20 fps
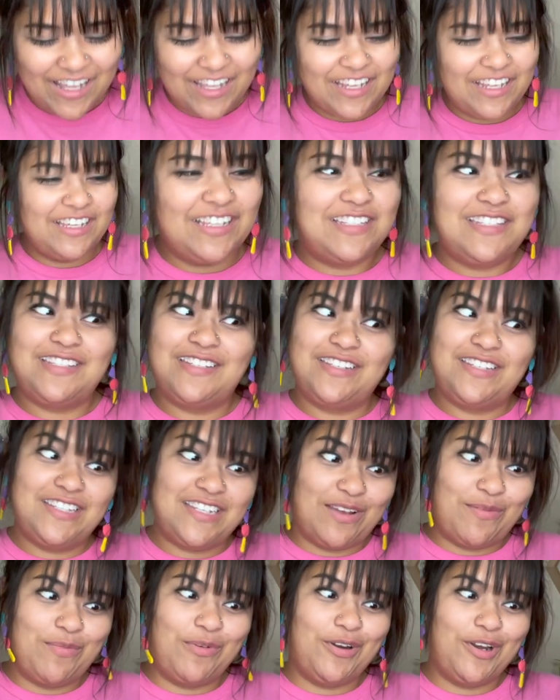like it's
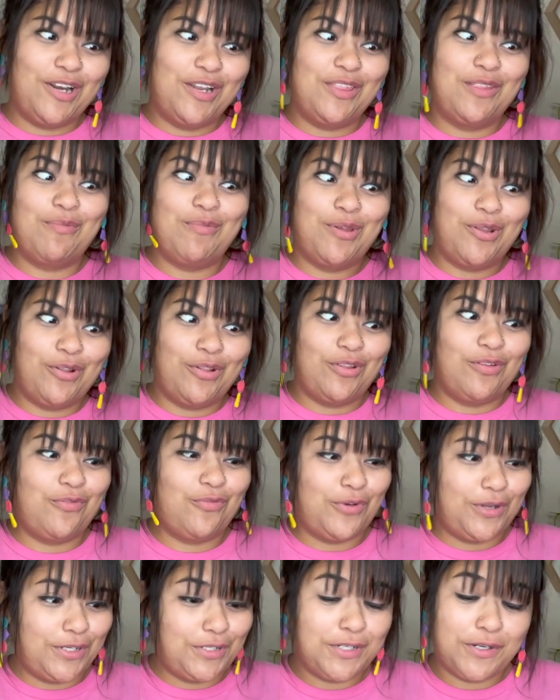December in the middle
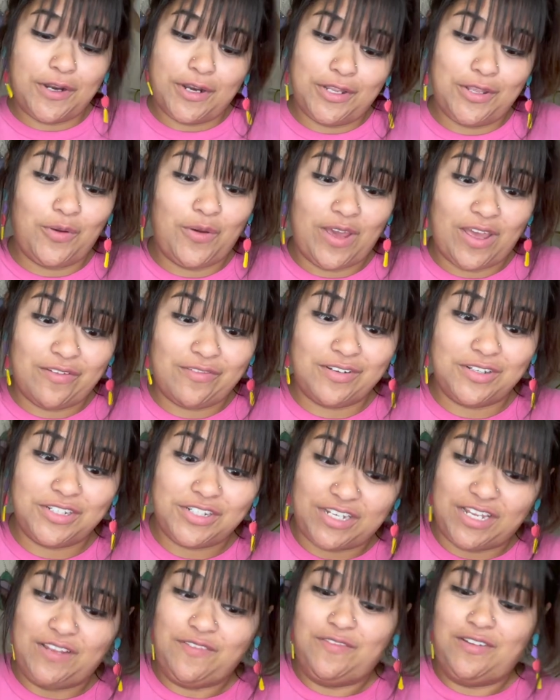of winter and you haven't
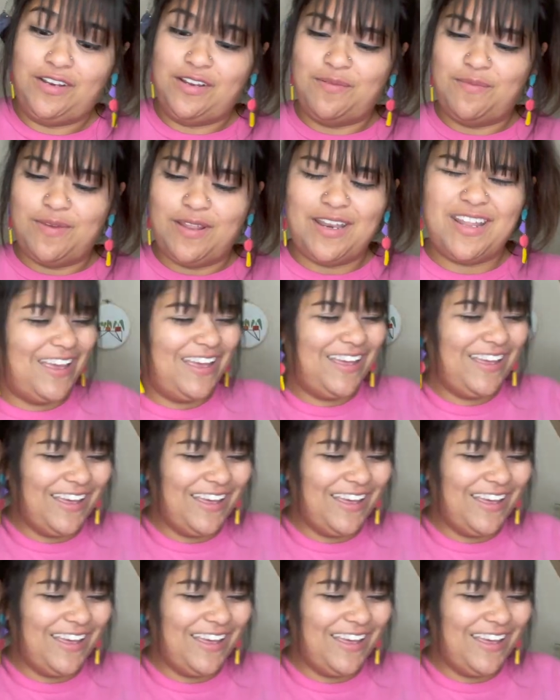shaved in a minute.